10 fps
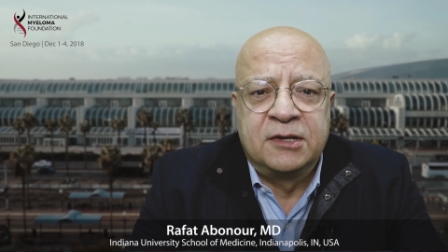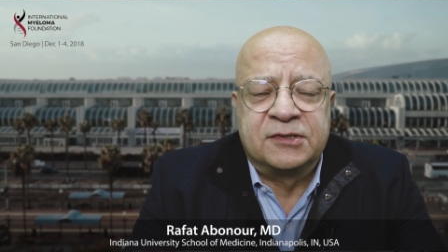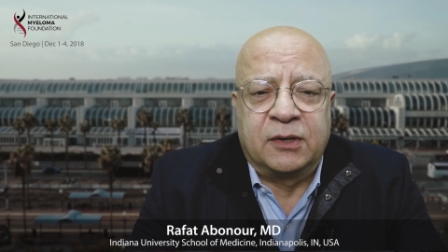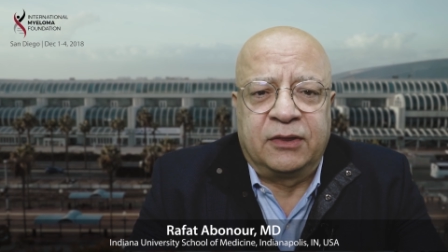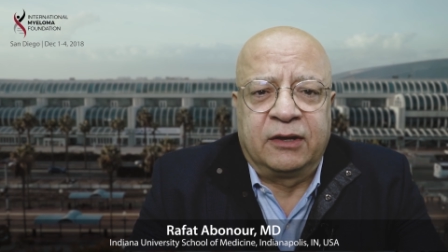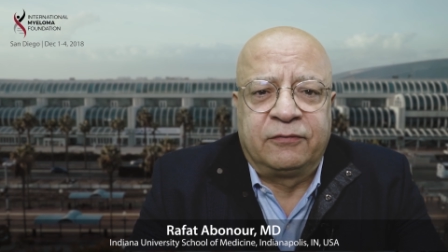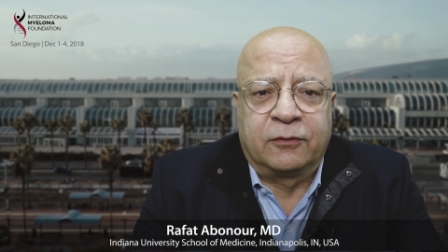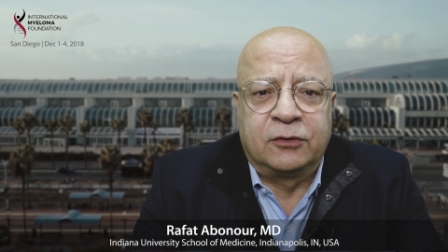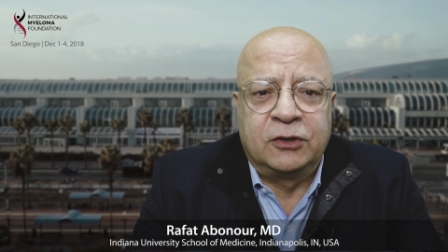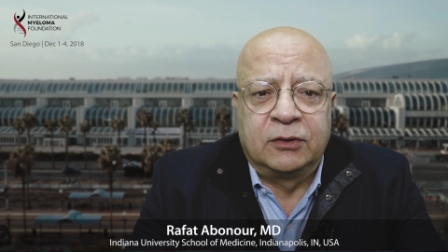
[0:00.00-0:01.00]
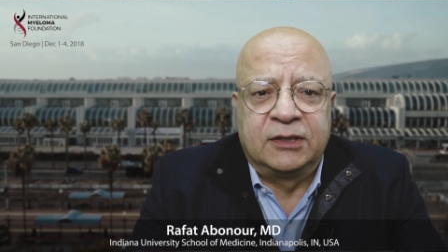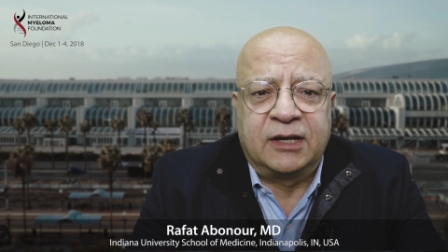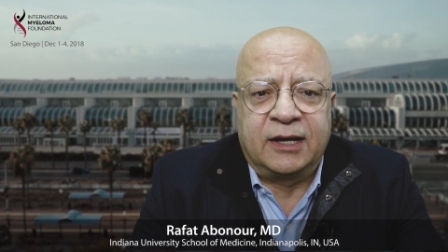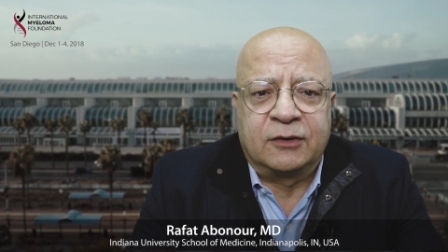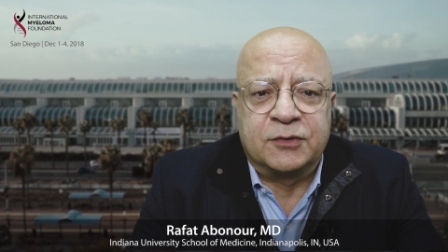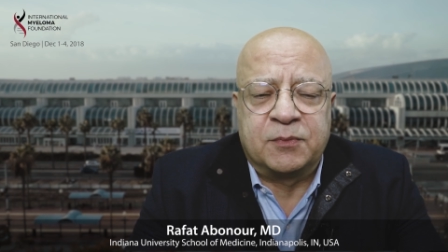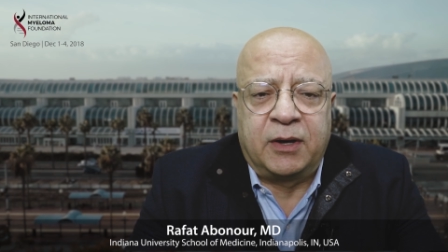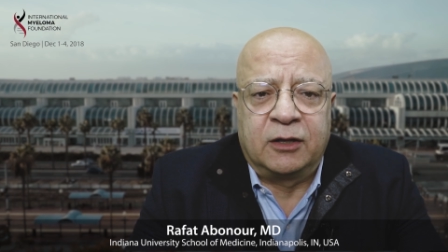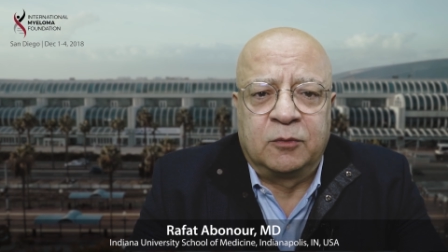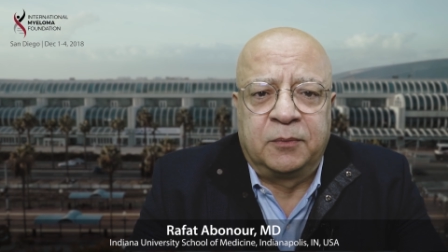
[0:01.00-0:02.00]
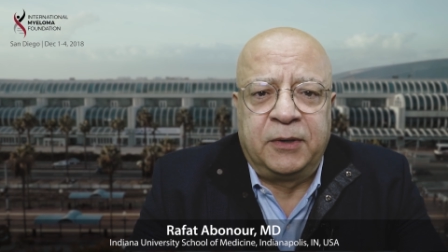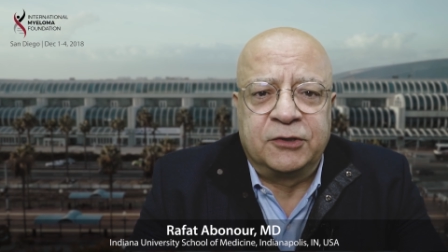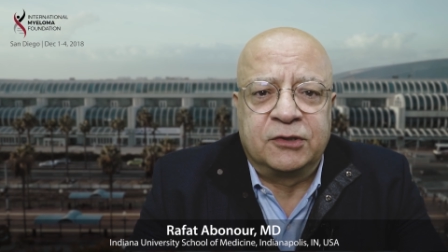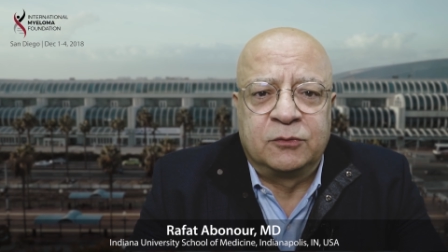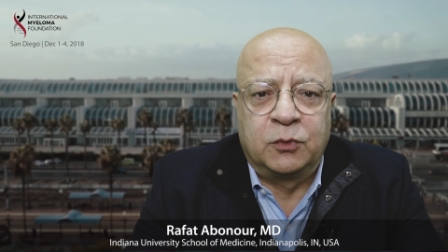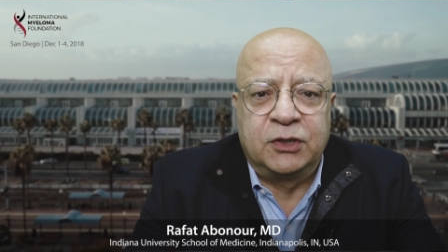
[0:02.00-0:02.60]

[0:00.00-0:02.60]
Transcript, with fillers: So I think for a newly diagnosed myeloma patient,